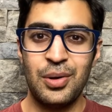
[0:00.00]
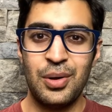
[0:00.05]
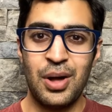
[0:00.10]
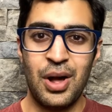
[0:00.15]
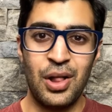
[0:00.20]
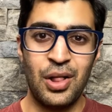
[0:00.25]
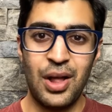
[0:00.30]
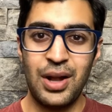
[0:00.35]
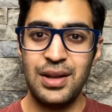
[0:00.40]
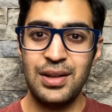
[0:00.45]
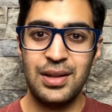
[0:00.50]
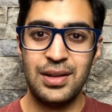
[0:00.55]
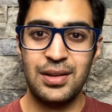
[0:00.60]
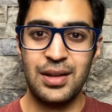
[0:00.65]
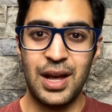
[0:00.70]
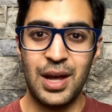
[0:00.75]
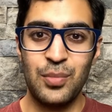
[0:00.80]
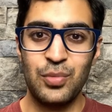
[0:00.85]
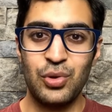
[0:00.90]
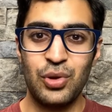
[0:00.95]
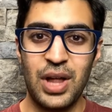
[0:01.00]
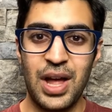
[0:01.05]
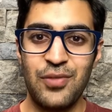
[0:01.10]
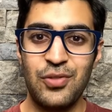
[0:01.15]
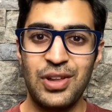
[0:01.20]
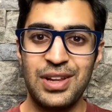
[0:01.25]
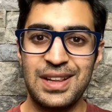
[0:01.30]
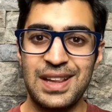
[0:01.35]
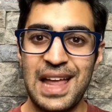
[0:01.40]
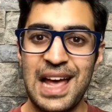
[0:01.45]
A lot of the times, you'll have
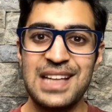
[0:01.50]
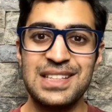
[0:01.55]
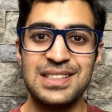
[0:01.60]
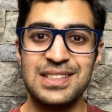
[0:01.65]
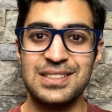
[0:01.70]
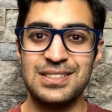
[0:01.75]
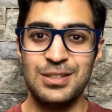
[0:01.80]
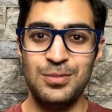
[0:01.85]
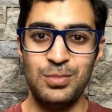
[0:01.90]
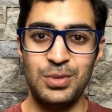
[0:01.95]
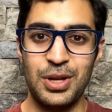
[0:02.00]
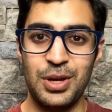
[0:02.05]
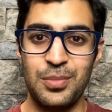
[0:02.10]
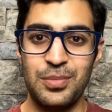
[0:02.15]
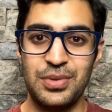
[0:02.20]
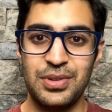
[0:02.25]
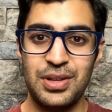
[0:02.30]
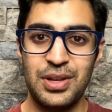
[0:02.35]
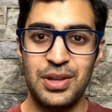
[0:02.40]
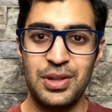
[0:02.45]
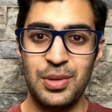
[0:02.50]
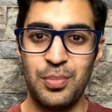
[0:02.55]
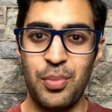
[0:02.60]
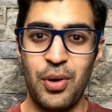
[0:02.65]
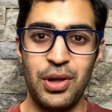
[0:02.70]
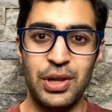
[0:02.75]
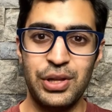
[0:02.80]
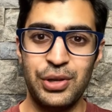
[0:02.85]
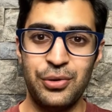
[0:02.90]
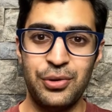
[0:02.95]
the classic symptoms, the
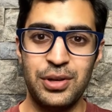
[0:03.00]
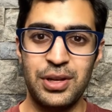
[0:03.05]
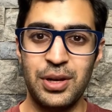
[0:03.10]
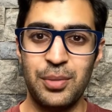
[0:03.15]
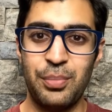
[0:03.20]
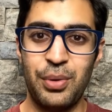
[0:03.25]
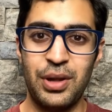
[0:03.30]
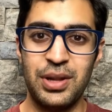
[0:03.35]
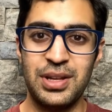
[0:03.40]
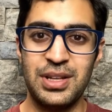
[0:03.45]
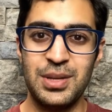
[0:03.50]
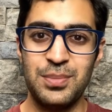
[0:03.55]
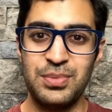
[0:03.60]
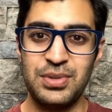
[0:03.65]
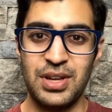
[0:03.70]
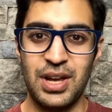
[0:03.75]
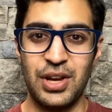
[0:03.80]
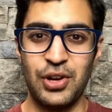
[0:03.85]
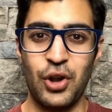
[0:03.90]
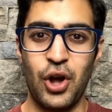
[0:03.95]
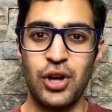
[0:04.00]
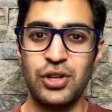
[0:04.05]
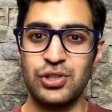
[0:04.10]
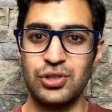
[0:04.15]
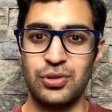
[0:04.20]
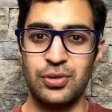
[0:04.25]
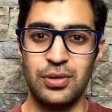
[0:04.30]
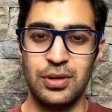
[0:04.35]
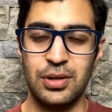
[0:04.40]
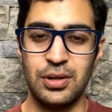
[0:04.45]
polyuria, polydipsia, and
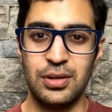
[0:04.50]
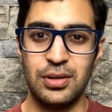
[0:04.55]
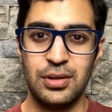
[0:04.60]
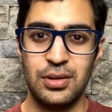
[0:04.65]
nocturia.